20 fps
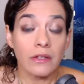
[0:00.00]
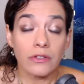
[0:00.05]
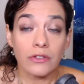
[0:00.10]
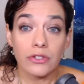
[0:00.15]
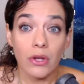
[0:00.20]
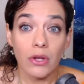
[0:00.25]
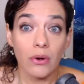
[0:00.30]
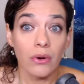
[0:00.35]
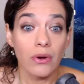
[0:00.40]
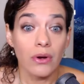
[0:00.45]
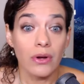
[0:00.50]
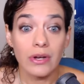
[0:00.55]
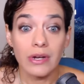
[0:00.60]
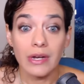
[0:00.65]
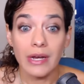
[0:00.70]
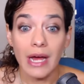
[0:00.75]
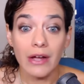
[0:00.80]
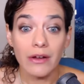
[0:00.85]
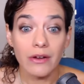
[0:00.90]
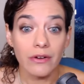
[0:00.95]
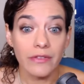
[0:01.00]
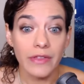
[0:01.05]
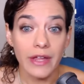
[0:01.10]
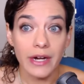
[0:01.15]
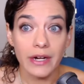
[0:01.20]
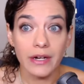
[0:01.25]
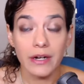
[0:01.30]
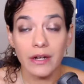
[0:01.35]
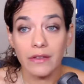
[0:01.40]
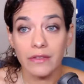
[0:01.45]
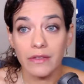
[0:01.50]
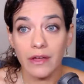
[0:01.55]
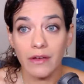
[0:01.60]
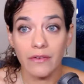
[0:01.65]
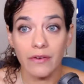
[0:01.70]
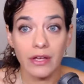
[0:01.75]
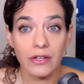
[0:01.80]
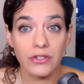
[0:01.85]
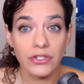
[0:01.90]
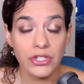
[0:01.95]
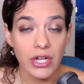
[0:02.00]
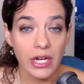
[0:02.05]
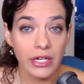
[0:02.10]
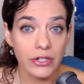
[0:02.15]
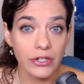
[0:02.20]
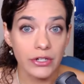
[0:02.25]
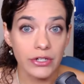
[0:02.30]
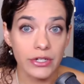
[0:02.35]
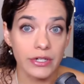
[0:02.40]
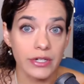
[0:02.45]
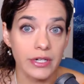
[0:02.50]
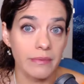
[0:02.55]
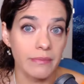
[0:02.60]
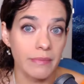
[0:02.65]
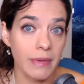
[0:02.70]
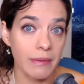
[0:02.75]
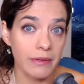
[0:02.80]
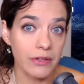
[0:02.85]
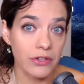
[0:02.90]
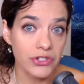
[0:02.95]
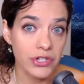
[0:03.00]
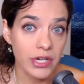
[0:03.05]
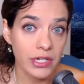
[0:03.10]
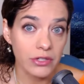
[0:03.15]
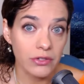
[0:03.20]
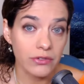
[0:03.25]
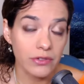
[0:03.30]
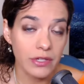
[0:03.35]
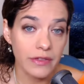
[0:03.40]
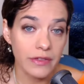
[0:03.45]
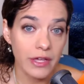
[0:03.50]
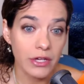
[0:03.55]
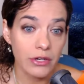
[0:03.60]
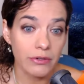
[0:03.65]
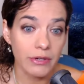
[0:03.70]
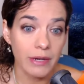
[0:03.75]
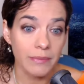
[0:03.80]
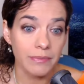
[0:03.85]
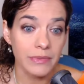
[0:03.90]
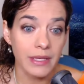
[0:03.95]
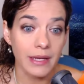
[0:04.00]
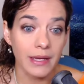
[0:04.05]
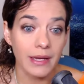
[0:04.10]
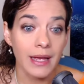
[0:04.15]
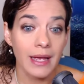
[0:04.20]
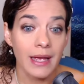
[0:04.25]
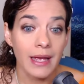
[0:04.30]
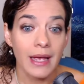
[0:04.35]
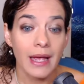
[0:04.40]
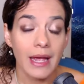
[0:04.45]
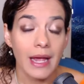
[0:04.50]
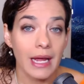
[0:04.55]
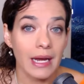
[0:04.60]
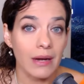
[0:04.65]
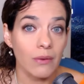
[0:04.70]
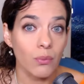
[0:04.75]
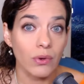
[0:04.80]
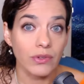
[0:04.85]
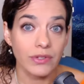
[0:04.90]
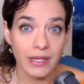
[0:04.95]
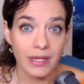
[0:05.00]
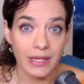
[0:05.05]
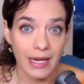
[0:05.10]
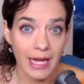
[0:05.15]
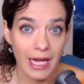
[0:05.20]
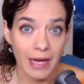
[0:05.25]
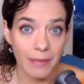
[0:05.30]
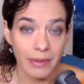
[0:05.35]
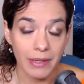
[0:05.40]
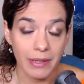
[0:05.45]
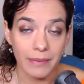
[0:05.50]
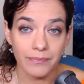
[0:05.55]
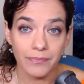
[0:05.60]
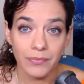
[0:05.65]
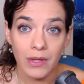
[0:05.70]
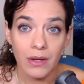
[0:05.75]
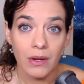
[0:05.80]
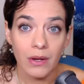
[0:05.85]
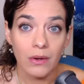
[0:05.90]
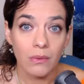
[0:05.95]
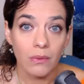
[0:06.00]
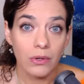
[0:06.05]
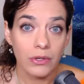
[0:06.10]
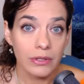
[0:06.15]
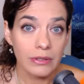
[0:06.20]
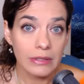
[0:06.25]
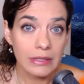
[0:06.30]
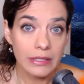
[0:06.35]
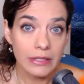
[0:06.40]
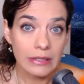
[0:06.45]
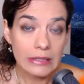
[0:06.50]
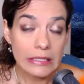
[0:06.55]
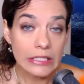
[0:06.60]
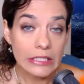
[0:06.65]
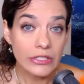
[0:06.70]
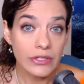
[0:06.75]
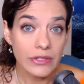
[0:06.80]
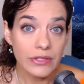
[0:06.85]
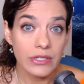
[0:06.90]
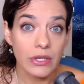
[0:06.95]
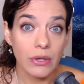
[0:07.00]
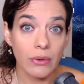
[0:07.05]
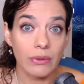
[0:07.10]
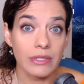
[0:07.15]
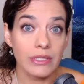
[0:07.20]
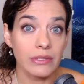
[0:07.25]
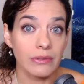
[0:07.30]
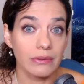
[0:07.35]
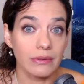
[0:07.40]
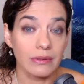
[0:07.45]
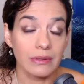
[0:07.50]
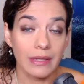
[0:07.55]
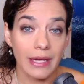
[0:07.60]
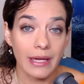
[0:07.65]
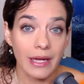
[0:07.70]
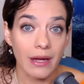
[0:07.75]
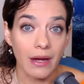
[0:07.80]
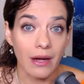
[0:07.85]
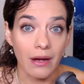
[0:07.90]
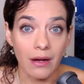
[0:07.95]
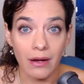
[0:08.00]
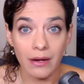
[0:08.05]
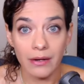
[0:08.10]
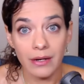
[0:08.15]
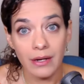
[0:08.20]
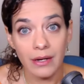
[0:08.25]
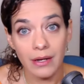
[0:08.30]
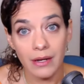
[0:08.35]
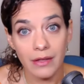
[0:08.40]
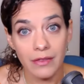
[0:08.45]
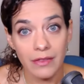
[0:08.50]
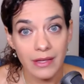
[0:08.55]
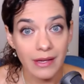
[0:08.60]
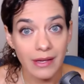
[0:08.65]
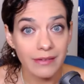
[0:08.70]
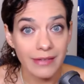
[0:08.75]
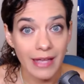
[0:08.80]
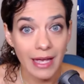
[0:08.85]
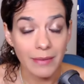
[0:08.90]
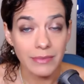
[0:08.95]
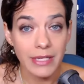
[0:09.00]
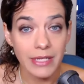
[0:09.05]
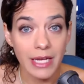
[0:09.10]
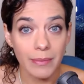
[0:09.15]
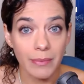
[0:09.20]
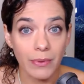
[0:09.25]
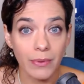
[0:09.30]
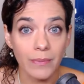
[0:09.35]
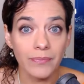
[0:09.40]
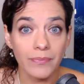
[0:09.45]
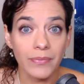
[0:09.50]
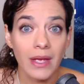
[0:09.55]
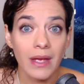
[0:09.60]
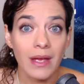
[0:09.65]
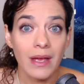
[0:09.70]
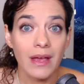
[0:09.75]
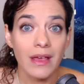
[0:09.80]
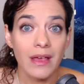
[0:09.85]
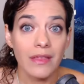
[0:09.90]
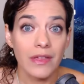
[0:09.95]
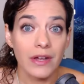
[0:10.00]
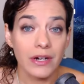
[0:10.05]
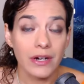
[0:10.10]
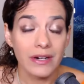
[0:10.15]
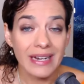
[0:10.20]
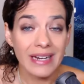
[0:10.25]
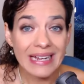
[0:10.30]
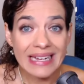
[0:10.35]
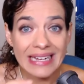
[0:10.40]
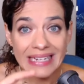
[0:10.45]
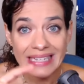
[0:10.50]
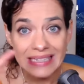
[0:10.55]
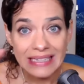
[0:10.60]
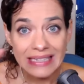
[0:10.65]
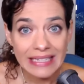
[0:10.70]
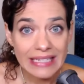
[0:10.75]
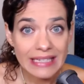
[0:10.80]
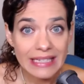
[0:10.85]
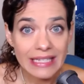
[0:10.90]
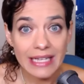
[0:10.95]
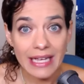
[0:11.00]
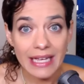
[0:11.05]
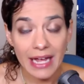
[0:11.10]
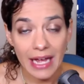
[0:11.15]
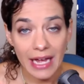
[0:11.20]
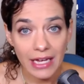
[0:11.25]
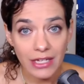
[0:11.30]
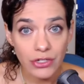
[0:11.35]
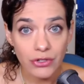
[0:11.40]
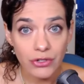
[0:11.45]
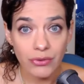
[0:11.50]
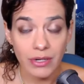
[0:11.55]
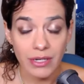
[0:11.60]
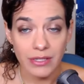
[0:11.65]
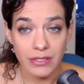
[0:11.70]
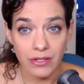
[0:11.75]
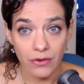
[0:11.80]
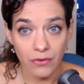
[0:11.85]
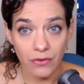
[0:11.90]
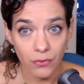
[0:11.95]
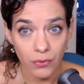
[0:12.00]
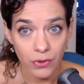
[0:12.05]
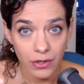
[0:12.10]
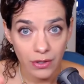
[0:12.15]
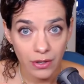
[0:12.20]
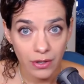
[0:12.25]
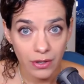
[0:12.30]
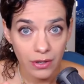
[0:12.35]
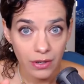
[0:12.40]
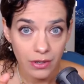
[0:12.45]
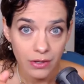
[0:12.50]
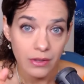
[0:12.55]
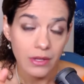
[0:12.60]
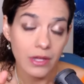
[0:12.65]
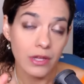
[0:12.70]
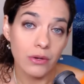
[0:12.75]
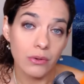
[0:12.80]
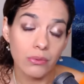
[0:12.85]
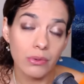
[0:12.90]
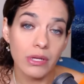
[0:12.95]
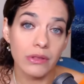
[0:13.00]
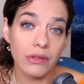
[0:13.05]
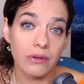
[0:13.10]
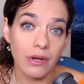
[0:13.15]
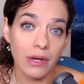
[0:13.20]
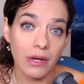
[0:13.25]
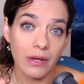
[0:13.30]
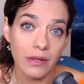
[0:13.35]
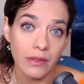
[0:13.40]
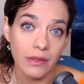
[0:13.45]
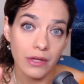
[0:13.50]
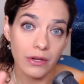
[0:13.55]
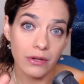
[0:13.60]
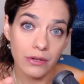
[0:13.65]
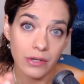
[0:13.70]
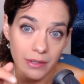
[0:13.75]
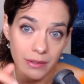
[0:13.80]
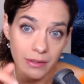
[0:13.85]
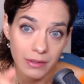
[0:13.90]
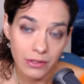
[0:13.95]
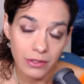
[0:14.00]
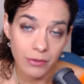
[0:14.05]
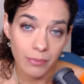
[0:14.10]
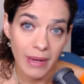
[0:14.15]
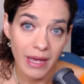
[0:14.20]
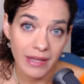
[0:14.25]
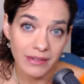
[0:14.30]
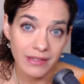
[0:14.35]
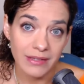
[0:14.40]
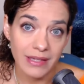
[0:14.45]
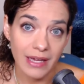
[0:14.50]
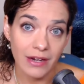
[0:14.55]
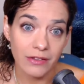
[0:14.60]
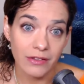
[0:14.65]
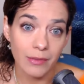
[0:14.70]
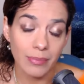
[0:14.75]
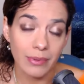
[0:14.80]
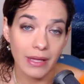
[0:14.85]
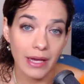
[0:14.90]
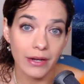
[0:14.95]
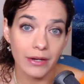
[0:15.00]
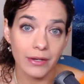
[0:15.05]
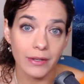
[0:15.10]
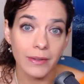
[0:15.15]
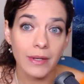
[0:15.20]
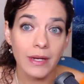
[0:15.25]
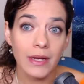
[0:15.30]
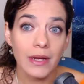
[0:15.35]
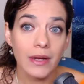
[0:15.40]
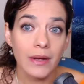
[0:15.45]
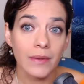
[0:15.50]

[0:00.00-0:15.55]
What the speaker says: So now you're there, they've checked your urine, maybe they check to see that you're emptying, and what's going to happen? Well, you're literally just going to lay on the exam table. They're going to clean the entrance of where the urethra, the urine, passes out of the bladder,